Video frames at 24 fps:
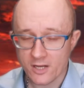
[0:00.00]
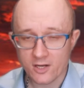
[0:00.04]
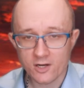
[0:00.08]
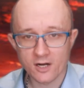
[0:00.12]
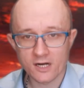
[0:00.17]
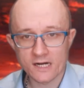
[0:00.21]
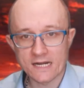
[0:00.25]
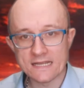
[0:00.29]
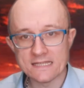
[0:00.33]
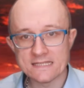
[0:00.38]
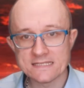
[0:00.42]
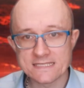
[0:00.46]

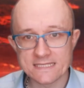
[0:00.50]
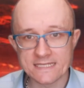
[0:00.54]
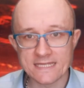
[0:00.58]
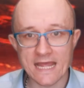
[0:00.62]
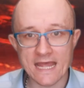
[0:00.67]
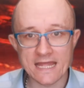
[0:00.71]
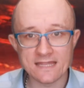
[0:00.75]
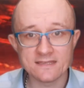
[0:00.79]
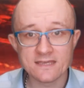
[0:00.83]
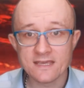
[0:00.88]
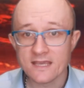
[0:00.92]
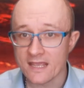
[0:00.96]
car
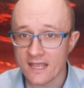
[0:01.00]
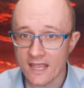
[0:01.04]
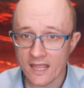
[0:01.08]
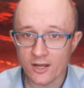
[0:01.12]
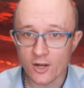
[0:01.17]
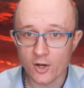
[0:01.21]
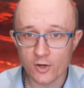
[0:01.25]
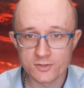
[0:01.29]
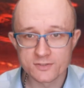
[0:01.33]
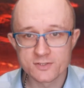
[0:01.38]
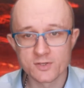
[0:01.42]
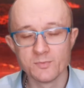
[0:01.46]
accident,
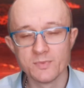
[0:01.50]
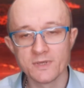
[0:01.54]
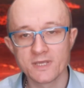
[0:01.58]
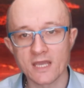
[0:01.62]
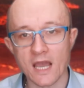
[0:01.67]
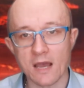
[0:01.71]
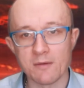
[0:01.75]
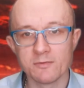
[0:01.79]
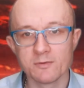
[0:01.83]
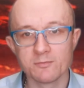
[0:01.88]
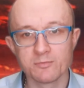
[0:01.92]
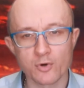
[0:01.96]
and also
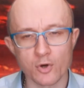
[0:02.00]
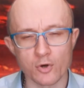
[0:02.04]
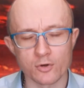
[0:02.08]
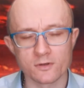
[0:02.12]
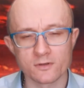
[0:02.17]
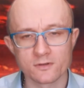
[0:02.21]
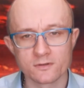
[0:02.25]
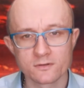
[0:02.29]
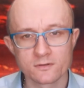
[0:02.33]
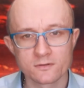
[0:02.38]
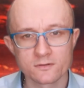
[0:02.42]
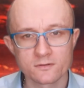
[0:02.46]
becoming broke.